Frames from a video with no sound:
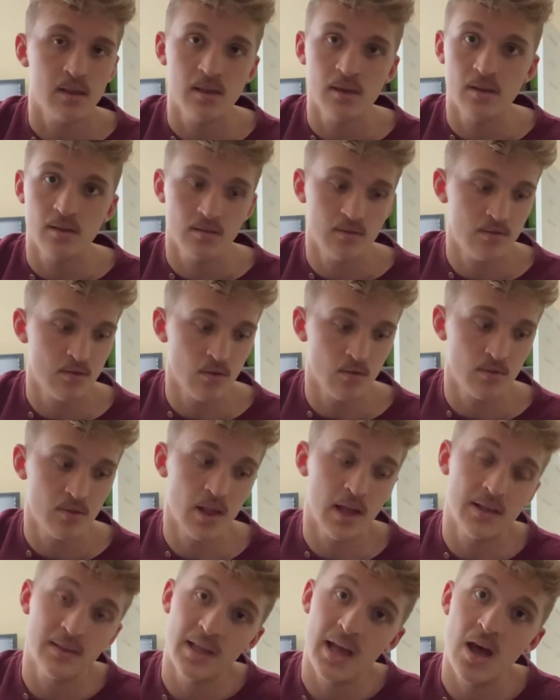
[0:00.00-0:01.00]
So
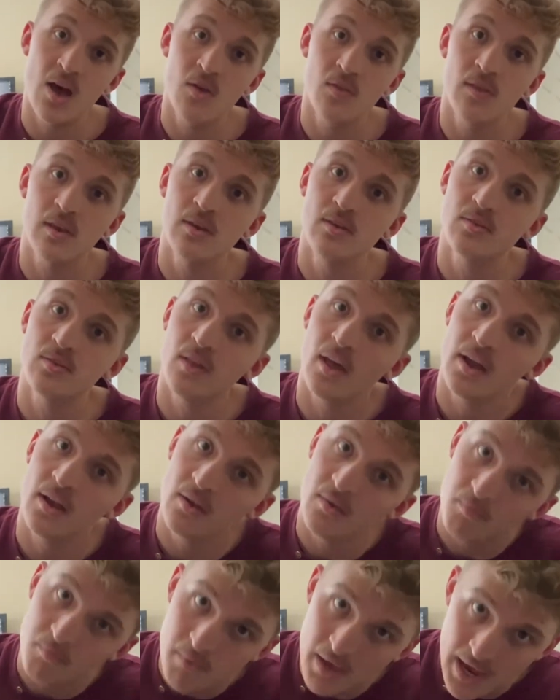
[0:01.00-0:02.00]
slide down, and you slide
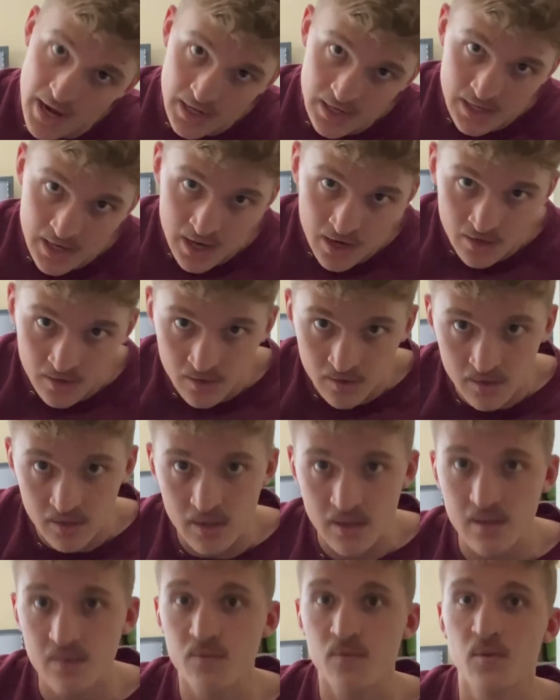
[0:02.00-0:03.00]
back
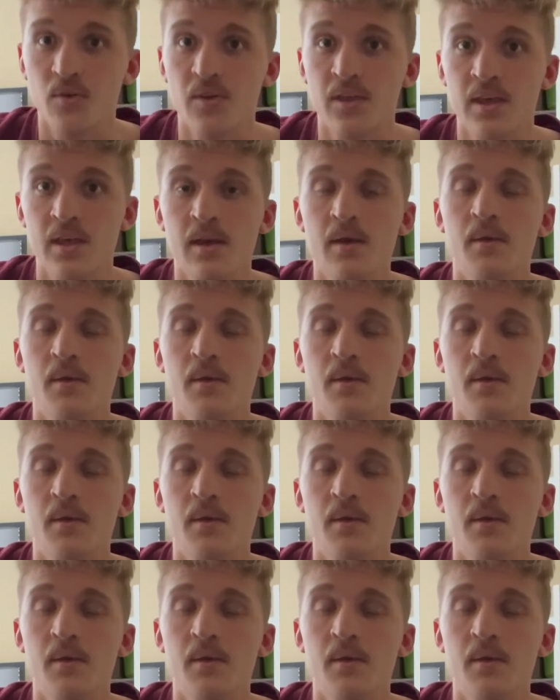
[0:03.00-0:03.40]
down for the E.